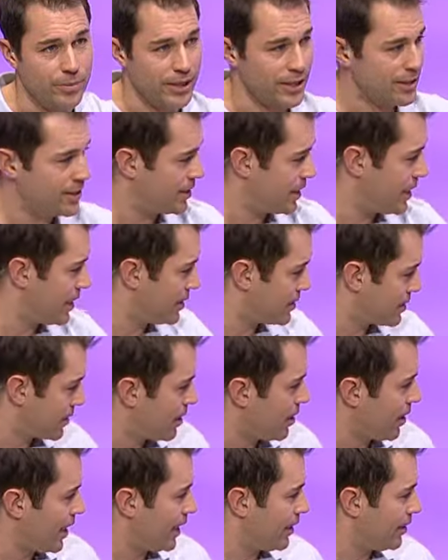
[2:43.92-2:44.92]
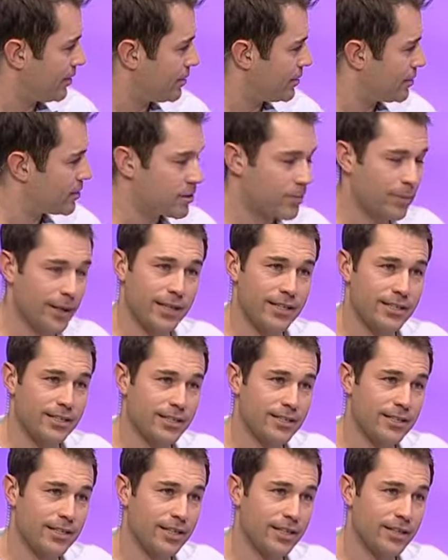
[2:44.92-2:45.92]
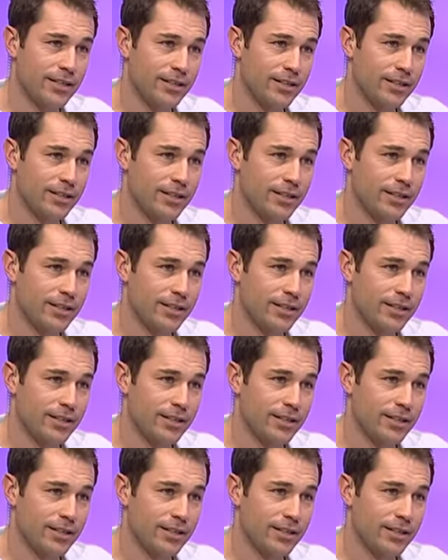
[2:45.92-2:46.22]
but it's things like the spacing